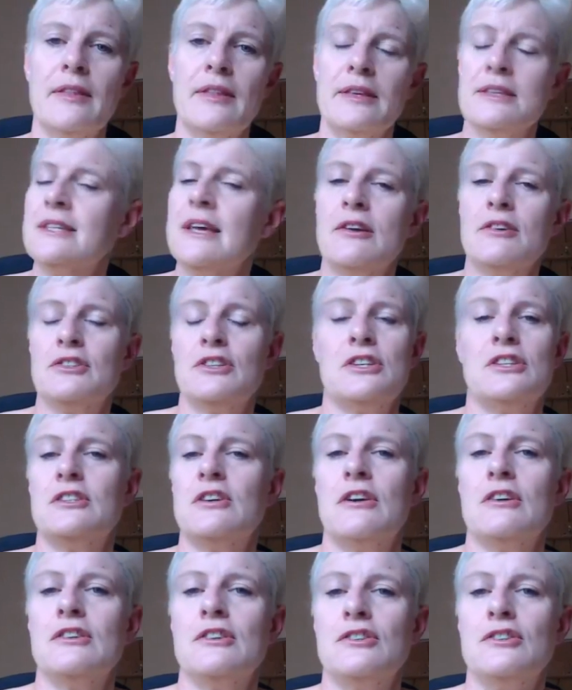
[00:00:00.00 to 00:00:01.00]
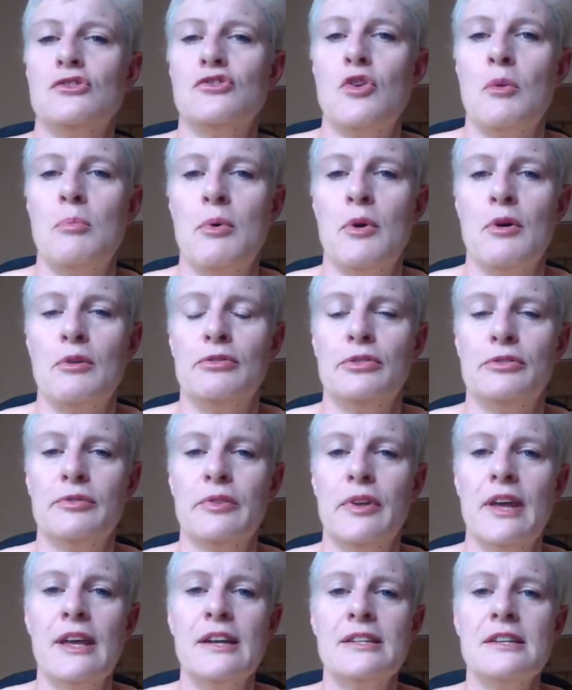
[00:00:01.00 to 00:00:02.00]
Sales just started to drop off.
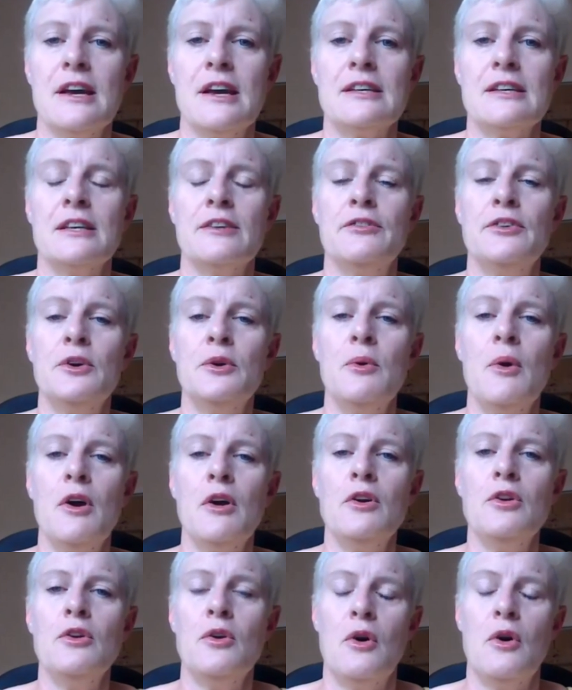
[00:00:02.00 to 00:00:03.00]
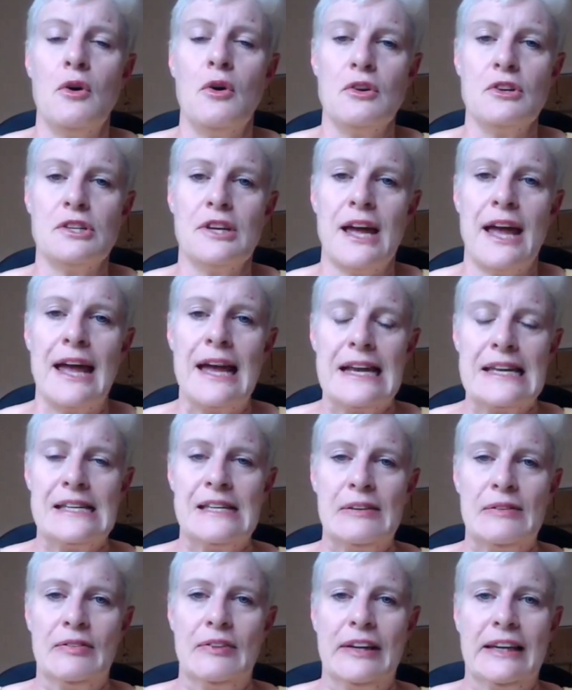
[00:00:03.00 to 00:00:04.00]
It does. If you are not
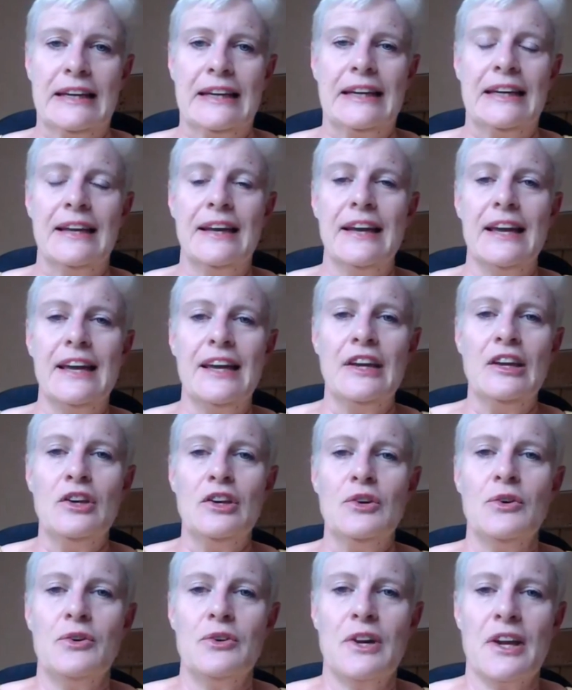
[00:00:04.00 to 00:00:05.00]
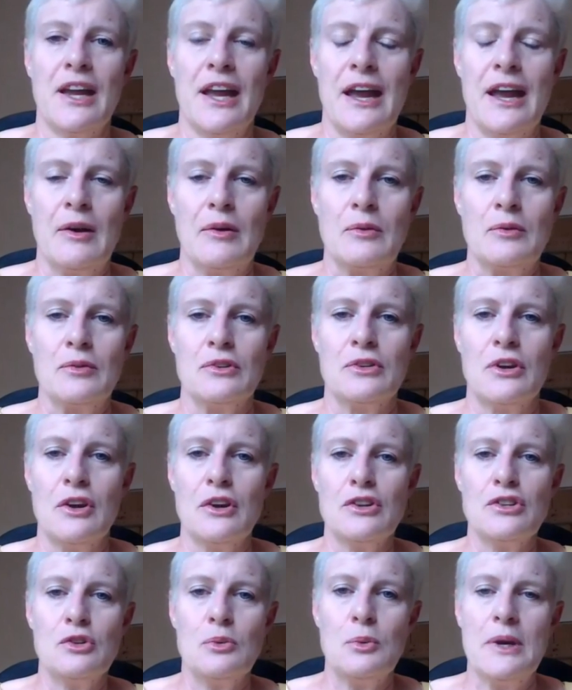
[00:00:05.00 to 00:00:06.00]
actively in your account
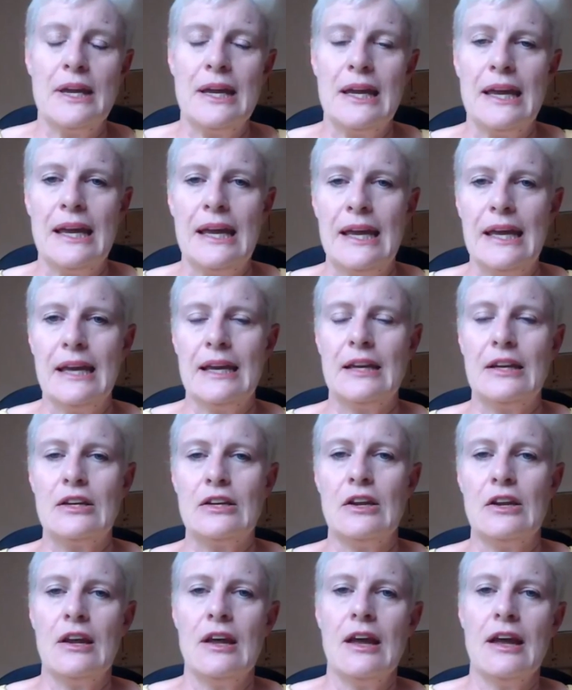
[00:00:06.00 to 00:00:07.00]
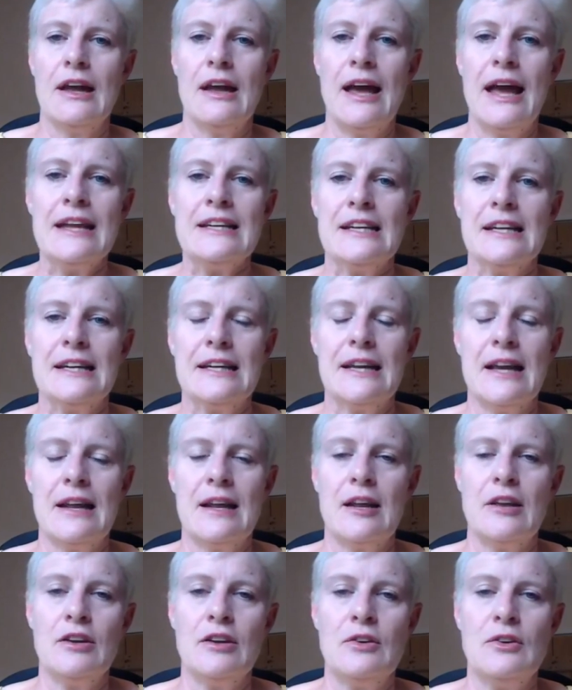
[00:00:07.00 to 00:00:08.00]
tweaking and adding
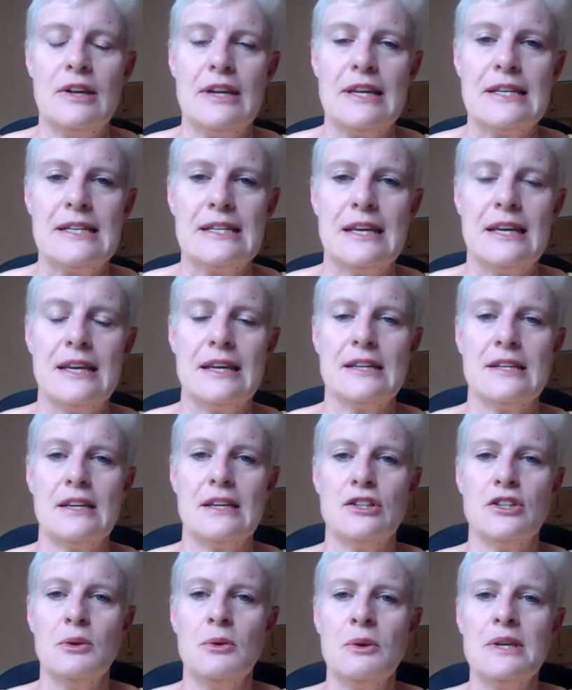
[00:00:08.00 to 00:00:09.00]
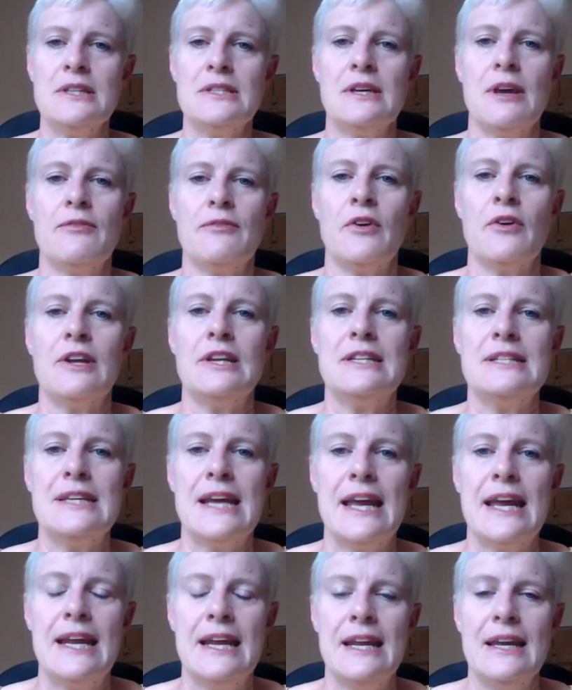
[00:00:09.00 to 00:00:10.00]
new listings and doing stuff on a
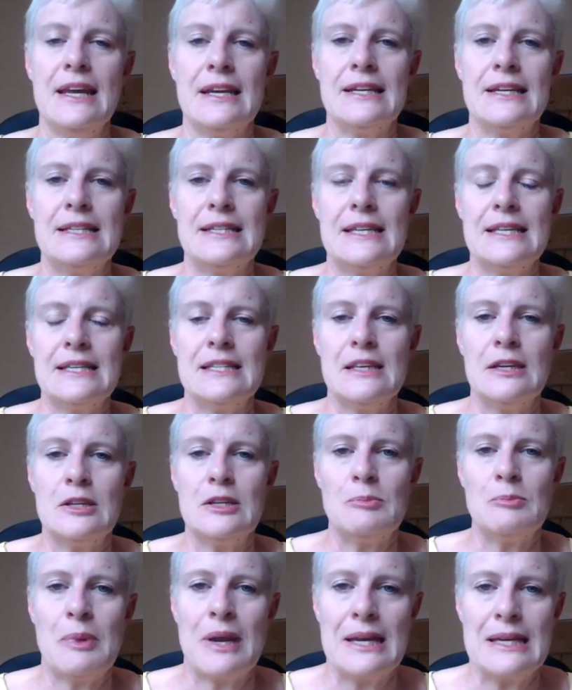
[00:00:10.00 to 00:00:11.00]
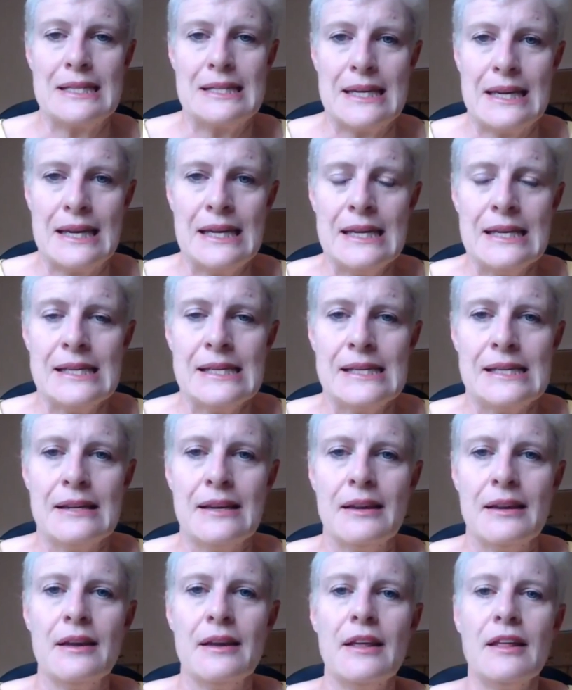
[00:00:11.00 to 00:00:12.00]
daily consistent basis,
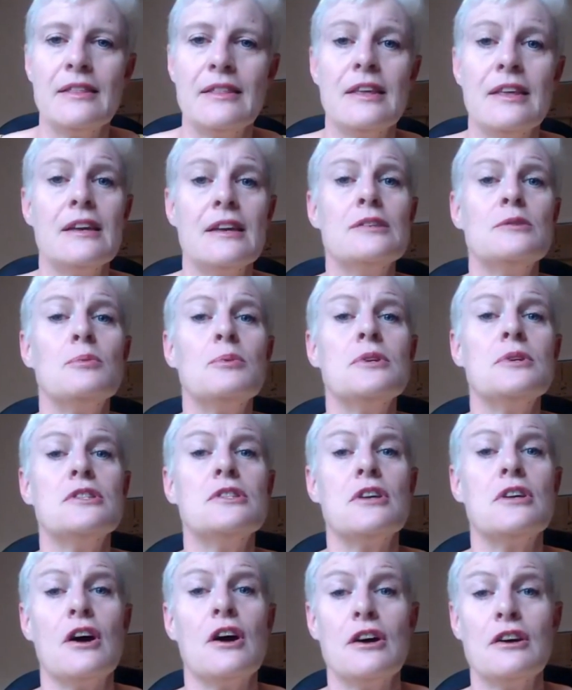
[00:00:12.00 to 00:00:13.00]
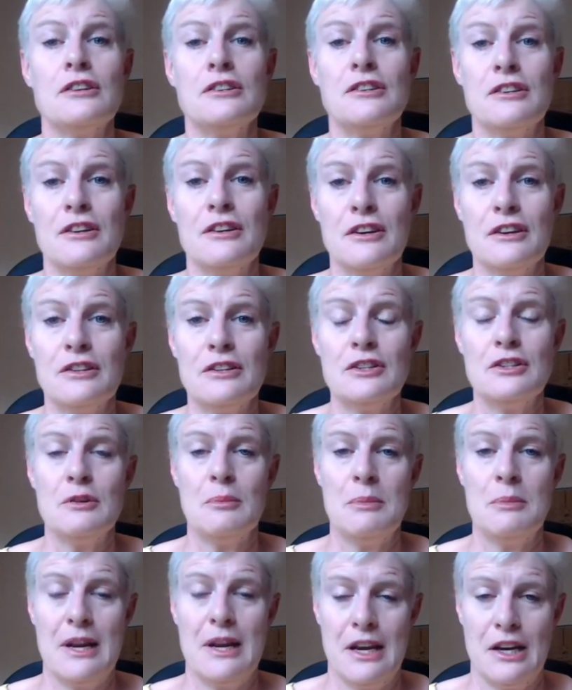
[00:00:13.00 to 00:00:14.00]
things will start to
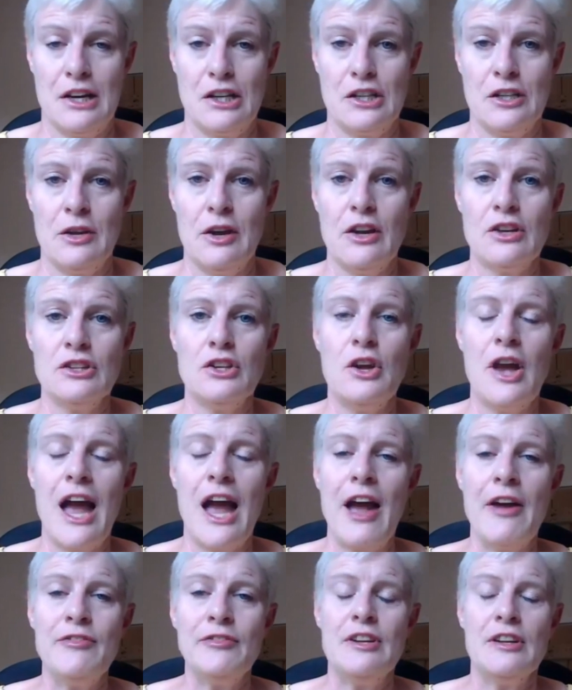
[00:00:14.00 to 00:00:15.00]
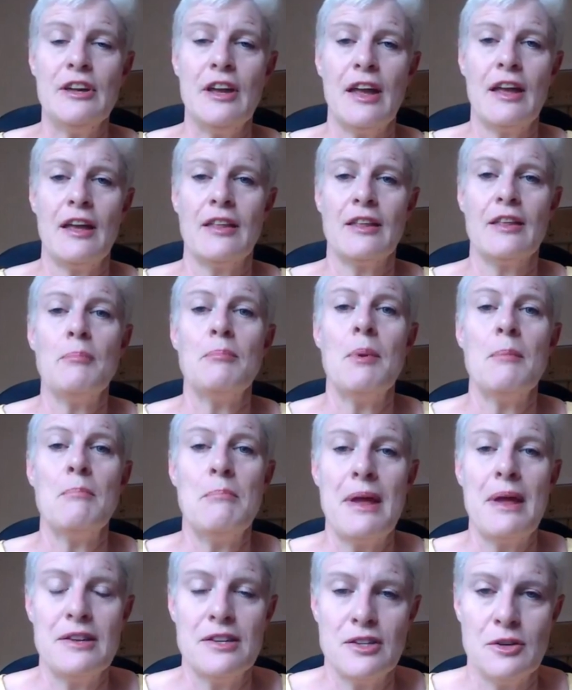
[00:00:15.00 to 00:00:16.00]
diminish. So you have to get
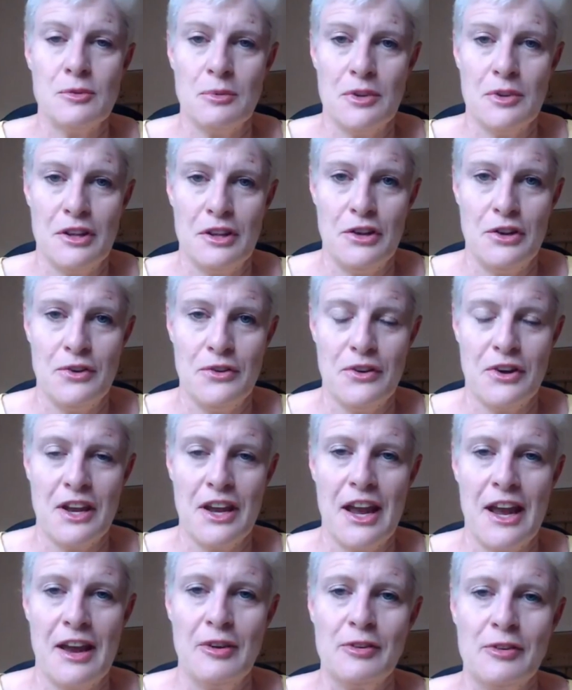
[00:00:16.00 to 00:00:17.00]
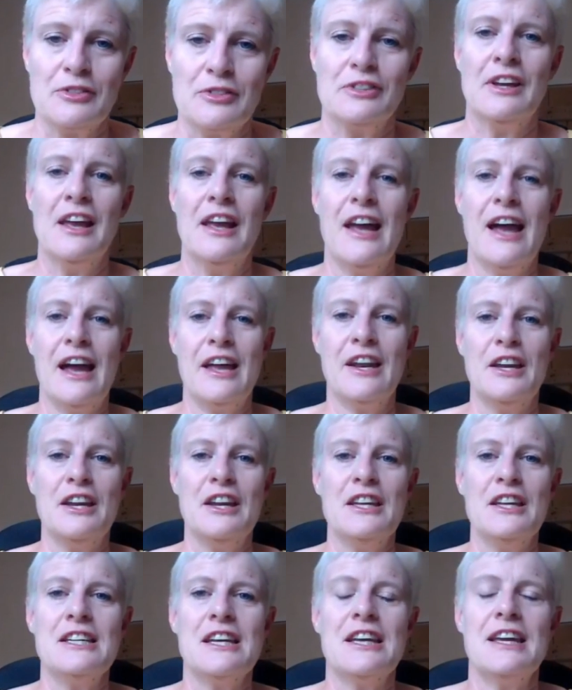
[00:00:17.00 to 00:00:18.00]
momentum within your account, and you
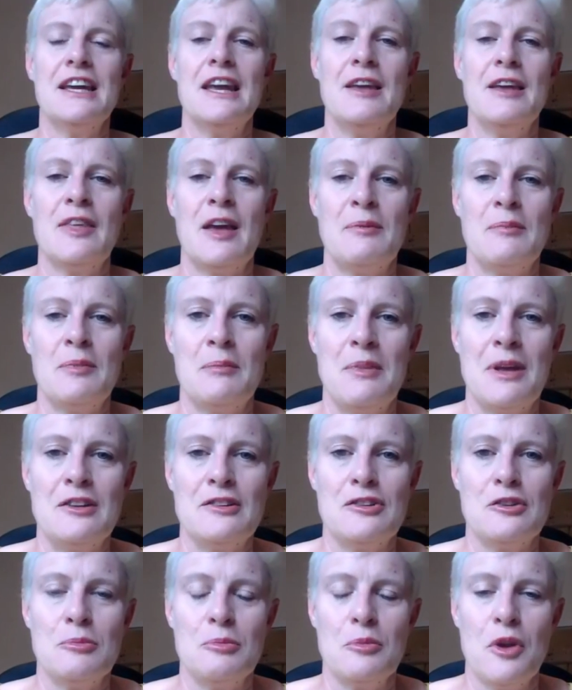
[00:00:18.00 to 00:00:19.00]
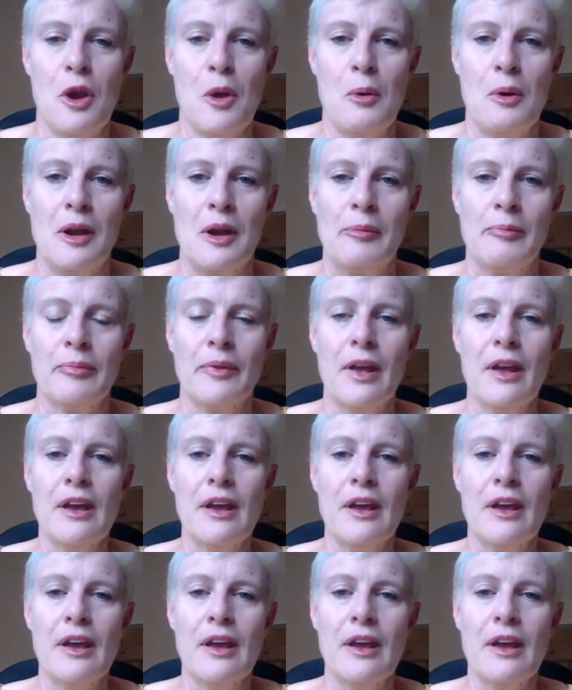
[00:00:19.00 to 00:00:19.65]
need to keep that momentum going.